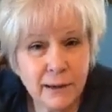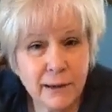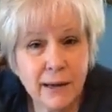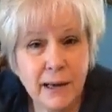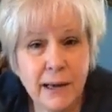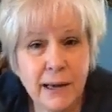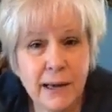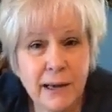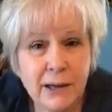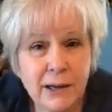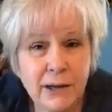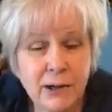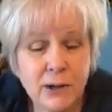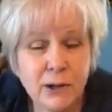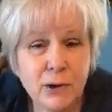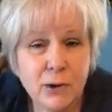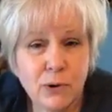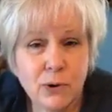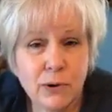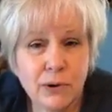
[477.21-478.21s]
and
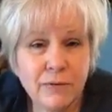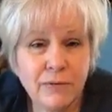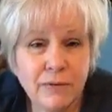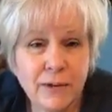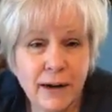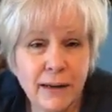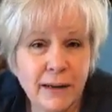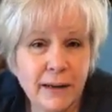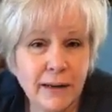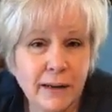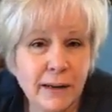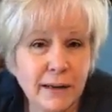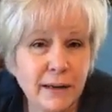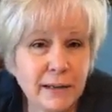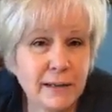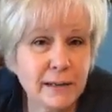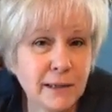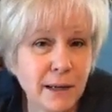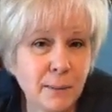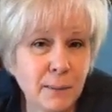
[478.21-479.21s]
you're finding
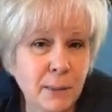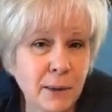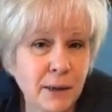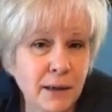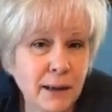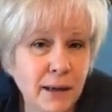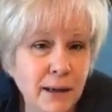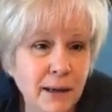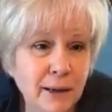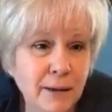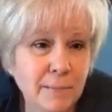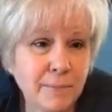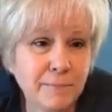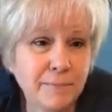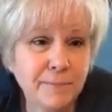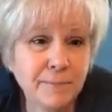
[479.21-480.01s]
contentment in